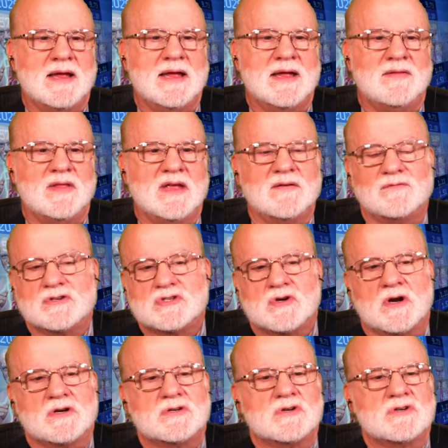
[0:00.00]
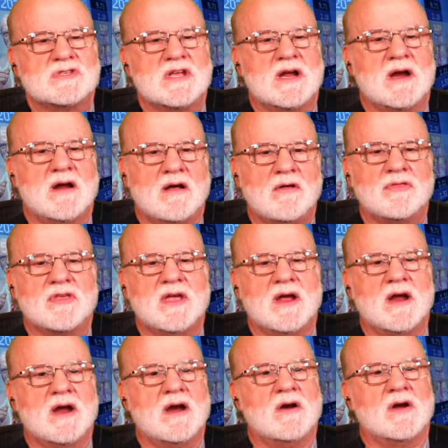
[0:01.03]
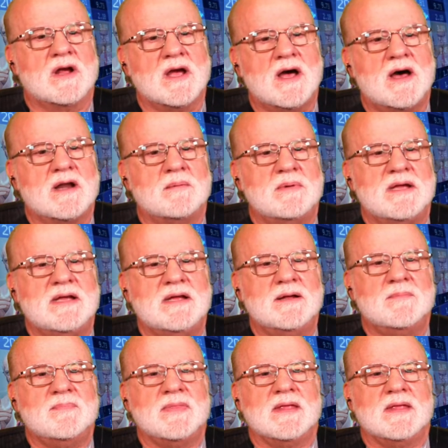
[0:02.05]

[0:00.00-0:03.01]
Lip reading: And the infrastructure is there, healthcare, economy,